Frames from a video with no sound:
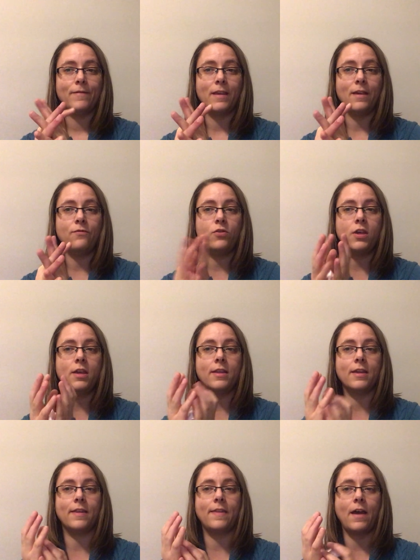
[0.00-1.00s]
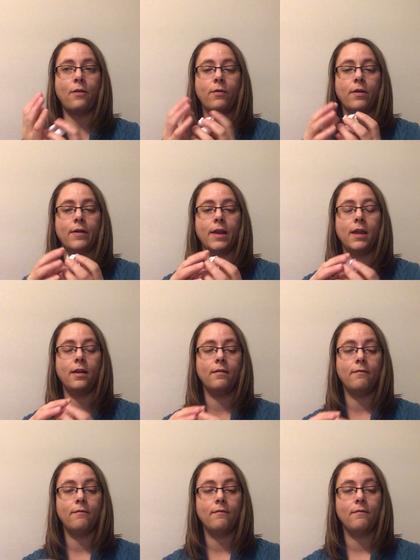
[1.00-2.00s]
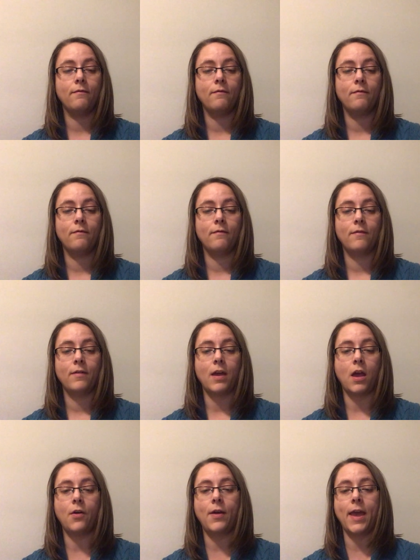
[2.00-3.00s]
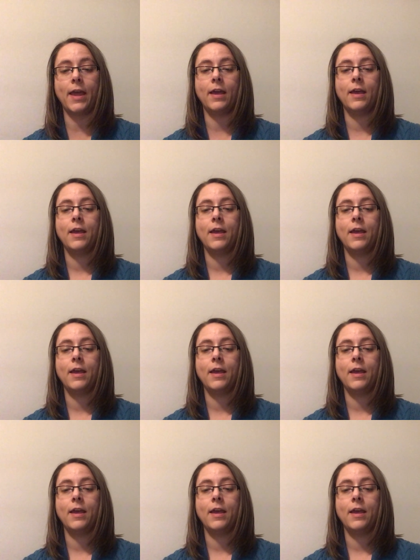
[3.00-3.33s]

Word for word: Give Jesus that worry. Okay,